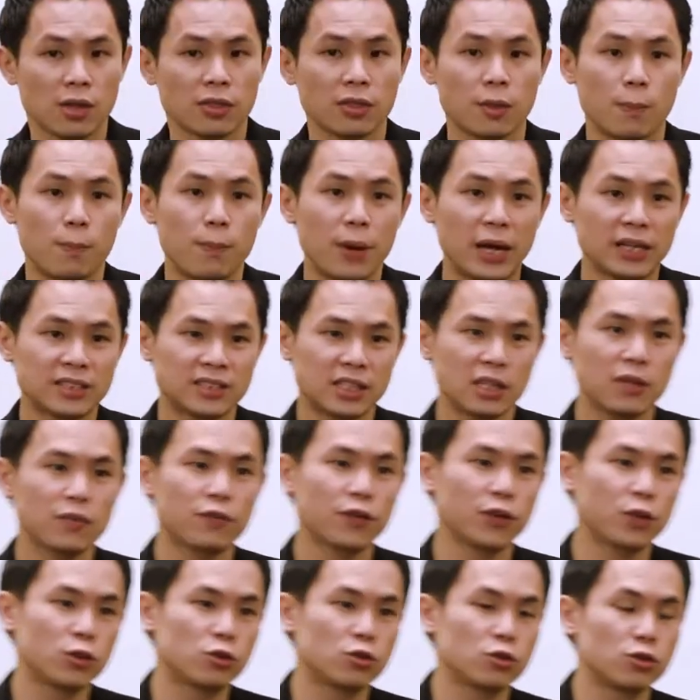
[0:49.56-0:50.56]
The best thing
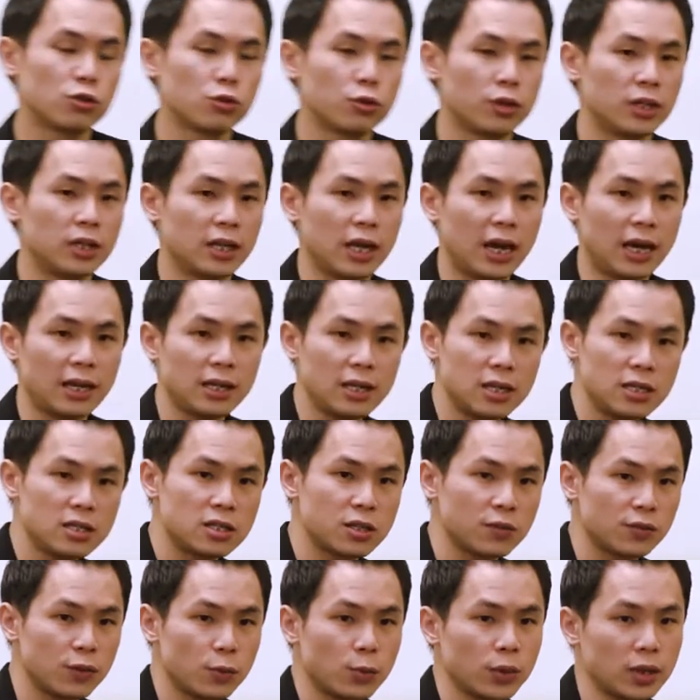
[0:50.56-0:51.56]
for you to do in any
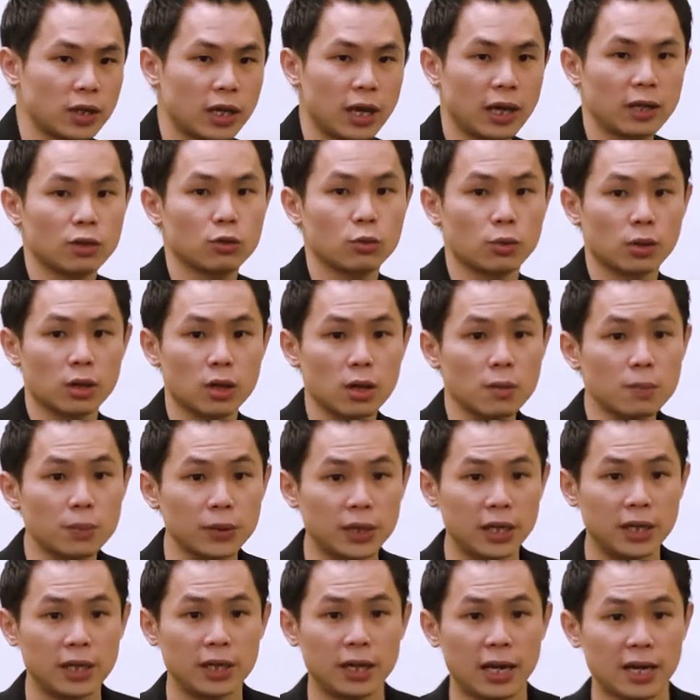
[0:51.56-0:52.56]
interview when you get into a
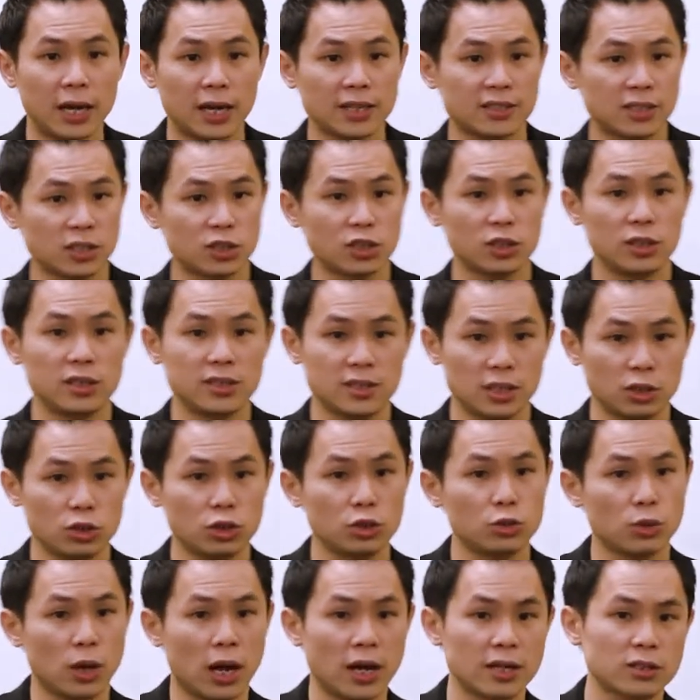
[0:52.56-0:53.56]
company is actually, is
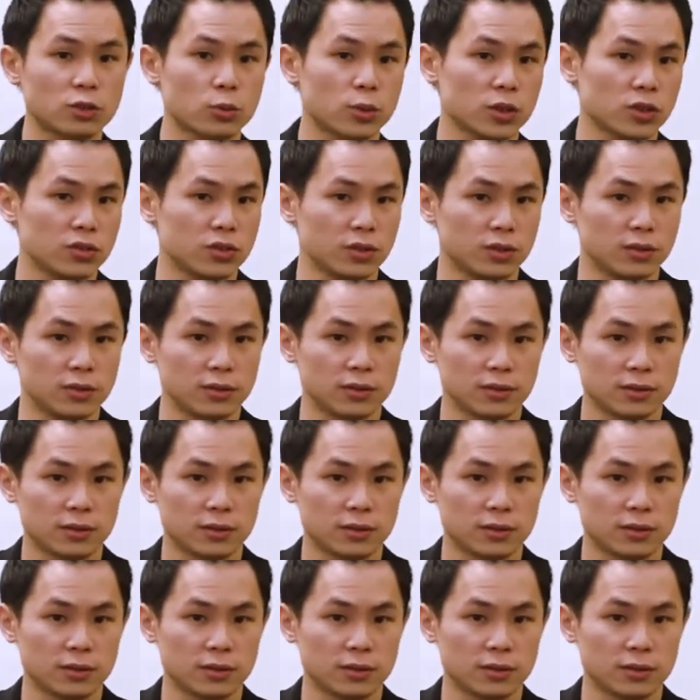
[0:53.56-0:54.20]
actually to ask questions.